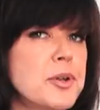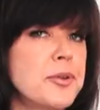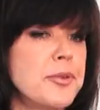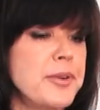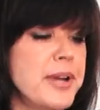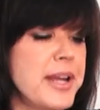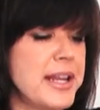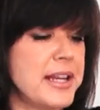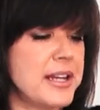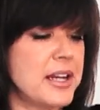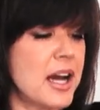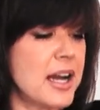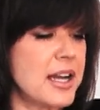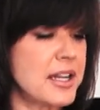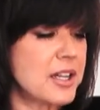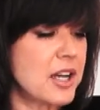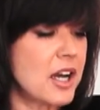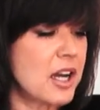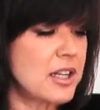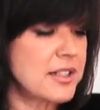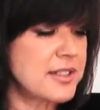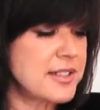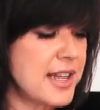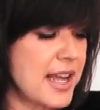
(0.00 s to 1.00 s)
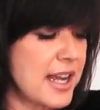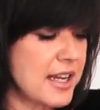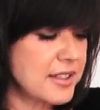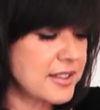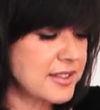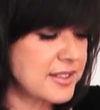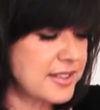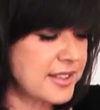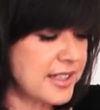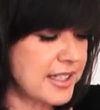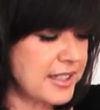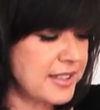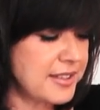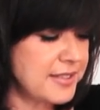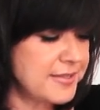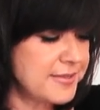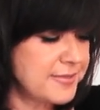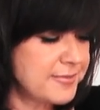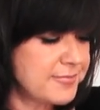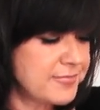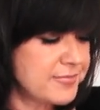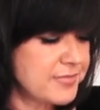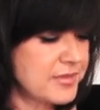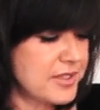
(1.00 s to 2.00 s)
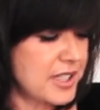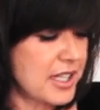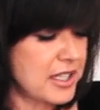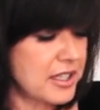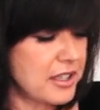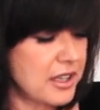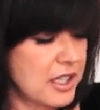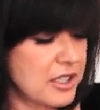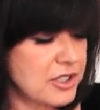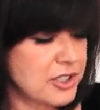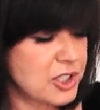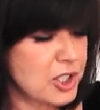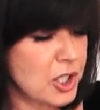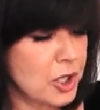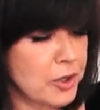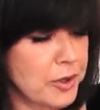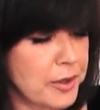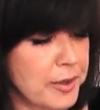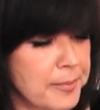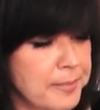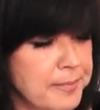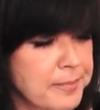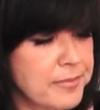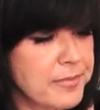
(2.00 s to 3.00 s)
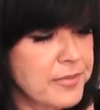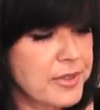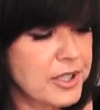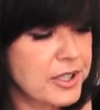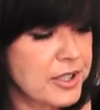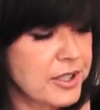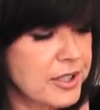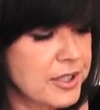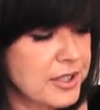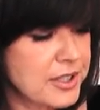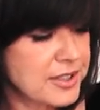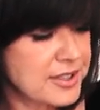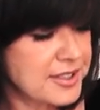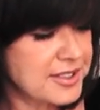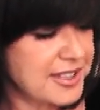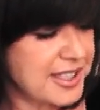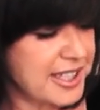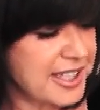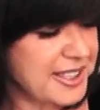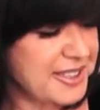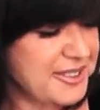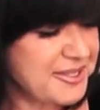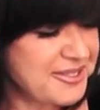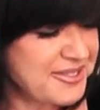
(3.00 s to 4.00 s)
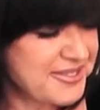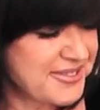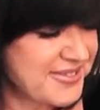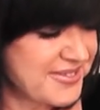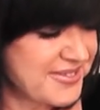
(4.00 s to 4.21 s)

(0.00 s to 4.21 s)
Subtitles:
create eye contact. Sit. Teddy, let's show them. Sit.